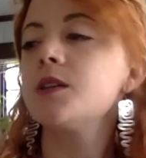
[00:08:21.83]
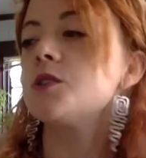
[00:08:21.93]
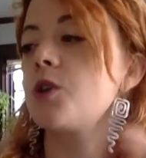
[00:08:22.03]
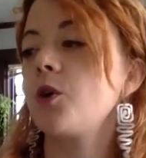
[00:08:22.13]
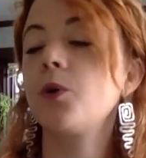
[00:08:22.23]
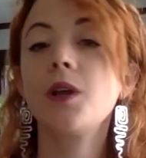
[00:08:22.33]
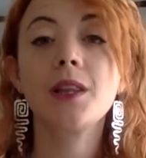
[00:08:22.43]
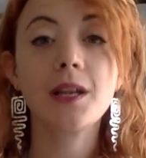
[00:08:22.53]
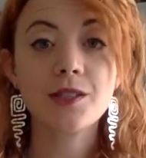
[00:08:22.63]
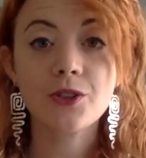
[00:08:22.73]
so
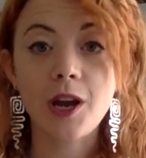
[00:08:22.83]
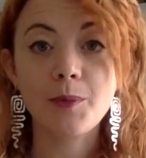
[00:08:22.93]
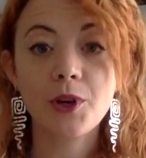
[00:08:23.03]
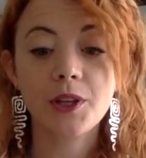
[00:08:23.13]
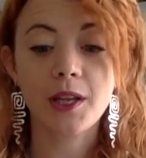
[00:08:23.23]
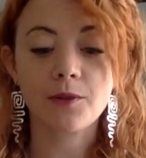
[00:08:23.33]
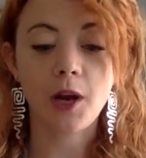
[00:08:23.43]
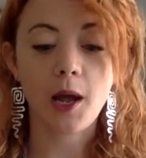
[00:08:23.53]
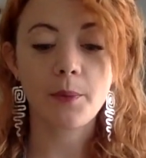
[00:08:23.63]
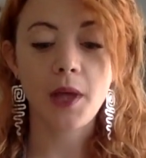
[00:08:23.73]
let's grab our cling
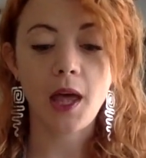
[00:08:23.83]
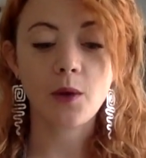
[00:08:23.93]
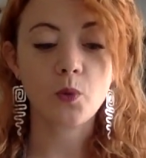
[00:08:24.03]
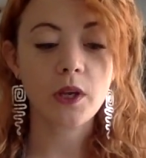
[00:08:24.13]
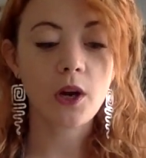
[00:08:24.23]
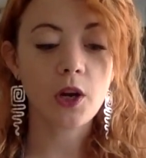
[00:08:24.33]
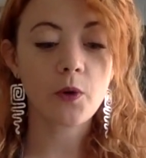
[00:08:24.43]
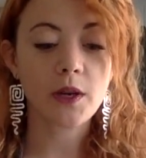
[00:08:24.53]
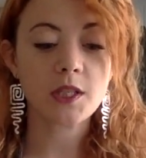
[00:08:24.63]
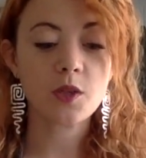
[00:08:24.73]
wrap and we are
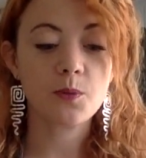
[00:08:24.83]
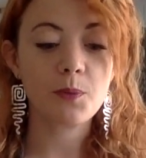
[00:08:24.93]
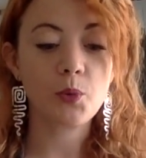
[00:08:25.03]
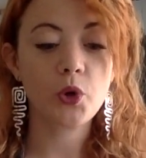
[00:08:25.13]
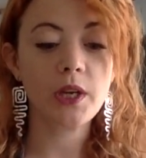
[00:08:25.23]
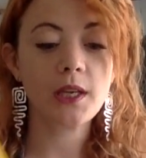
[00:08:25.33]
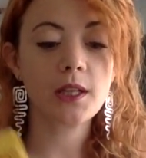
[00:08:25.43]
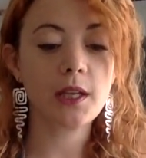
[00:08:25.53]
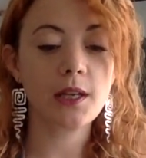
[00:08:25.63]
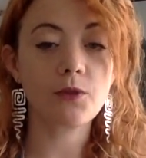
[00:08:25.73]
going to be putting
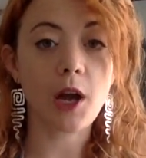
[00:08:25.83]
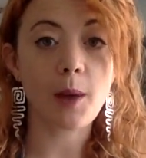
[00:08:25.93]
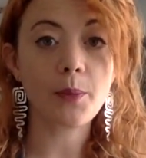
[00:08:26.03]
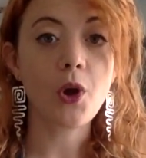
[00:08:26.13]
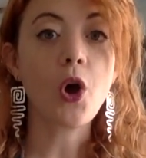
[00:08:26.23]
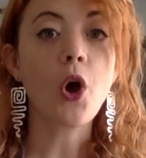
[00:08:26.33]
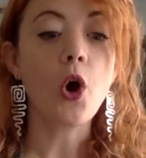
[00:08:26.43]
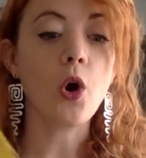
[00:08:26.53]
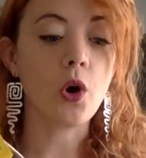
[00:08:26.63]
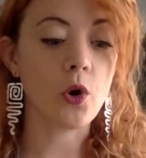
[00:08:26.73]
cling wrap
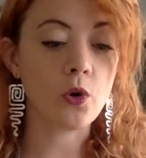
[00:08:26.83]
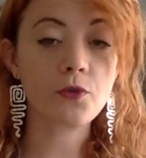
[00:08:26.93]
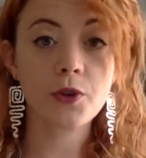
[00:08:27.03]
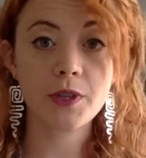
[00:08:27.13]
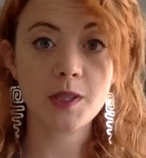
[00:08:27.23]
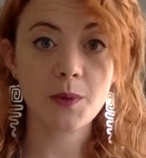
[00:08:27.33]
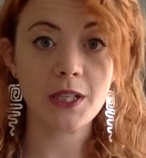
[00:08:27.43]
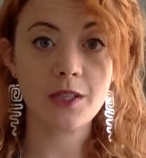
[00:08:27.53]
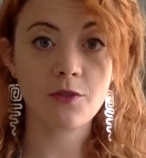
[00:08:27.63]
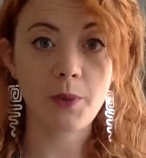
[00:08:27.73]
over this
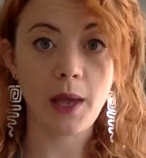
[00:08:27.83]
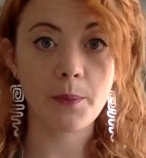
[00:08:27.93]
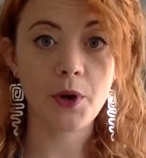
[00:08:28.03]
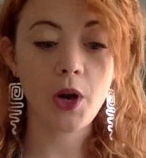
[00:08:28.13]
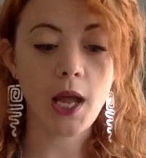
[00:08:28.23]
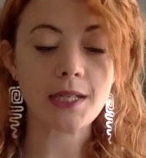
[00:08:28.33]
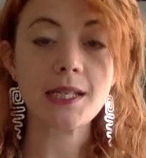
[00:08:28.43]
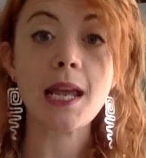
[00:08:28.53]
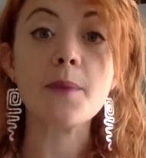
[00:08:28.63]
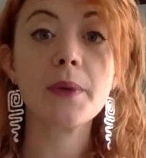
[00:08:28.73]
piece of paper and
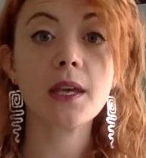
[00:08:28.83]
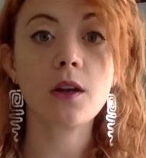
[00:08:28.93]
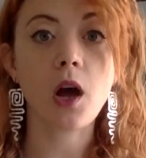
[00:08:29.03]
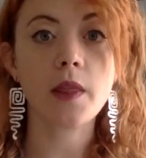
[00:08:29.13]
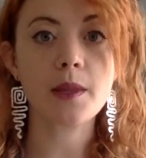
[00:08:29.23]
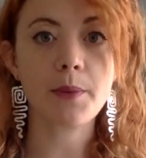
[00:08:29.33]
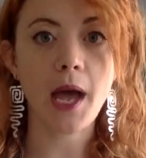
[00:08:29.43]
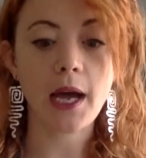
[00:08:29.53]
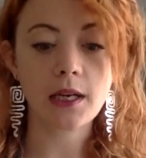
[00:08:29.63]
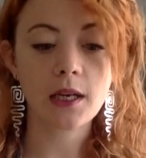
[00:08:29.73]
taping it on the
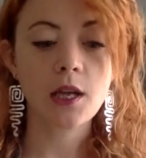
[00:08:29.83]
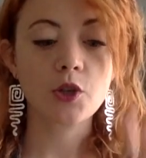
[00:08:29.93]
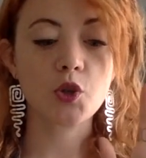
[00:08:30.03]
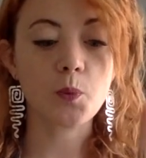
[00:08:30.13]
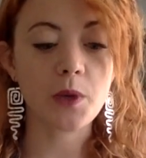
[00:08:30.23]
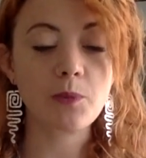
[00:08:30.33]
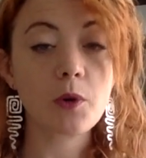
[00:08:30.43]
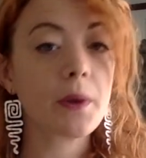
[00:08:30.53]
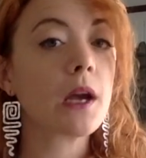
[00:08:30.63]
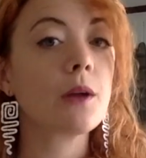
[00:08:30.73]
back. So be
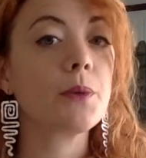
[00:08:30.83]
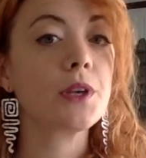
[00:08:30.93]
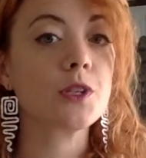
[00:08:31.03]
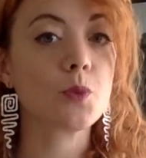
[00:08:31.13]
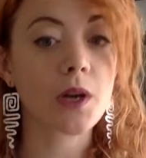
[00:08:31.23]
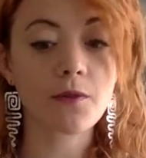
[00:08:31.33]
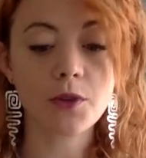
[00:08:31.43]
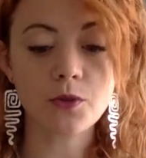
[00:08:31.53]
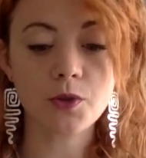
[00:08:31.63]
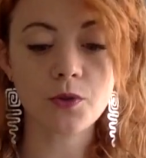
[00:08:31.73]
prepared because whenever
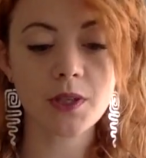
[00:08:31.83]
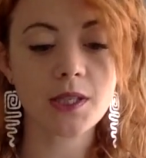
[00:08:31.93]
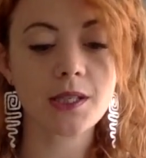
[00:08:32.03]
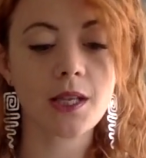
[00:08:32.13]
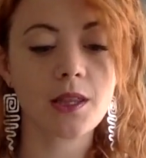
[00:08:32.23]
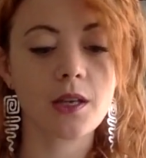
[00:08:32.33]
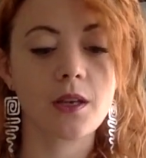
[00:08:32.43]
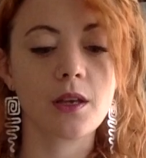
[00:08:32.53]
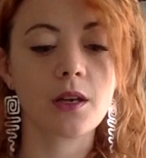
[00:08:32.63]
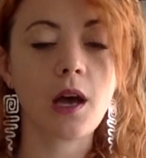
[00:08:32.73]
you do this,
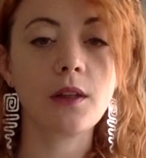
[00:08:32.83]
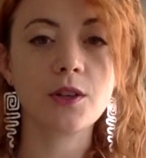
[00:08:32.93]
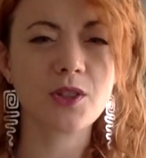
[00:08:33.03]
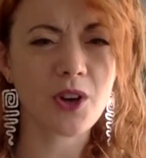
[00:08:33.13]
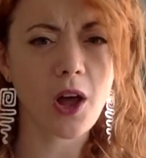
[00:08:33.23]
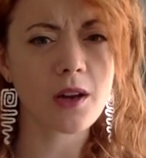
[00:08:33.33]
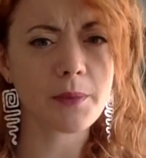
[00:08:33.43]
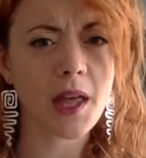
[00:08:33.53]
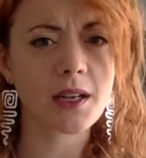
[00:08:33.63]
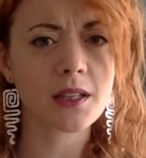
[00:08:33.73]
the colors are
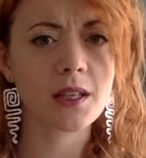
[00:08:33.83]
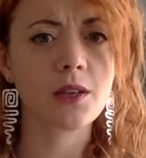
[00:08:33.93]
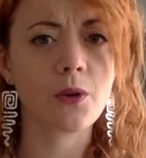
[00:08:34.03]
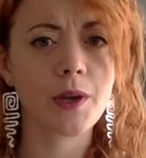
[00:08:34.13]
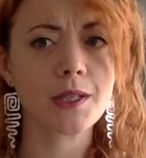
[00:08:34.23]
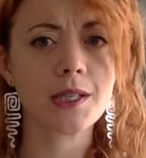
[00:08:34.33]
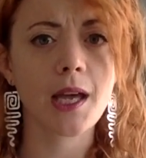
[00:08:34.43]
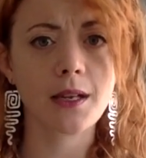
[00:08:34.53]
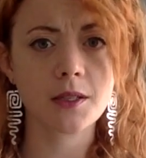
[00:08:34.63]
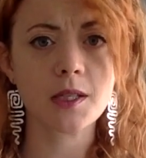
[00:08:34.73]
automatically going to
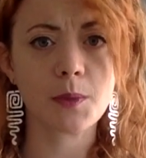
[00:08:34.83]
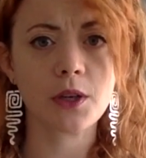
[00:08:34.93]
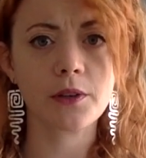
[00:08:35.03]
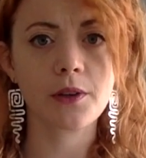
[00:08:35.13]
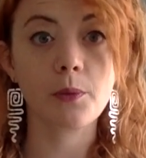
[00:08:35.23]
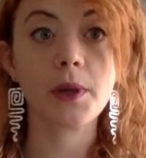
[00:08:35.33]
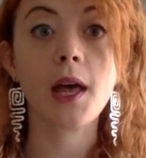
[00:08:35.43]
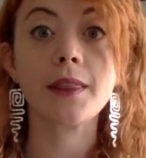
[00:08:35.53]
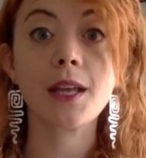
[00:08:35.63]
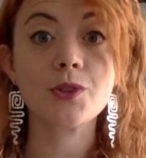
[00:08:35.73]
kind of smear a little bit,
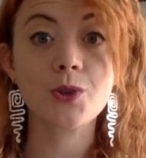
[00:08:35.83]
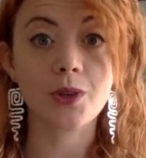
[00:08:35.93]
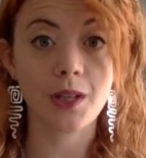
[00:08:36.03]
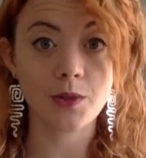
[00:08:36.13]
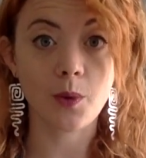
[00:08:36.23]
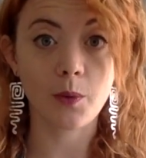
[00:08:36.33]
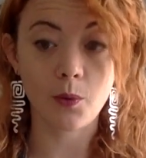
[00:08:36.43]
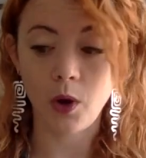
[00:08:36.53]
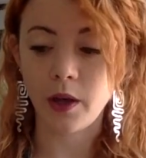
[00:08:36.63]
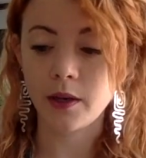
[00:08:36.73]
and that's good, that's what we want.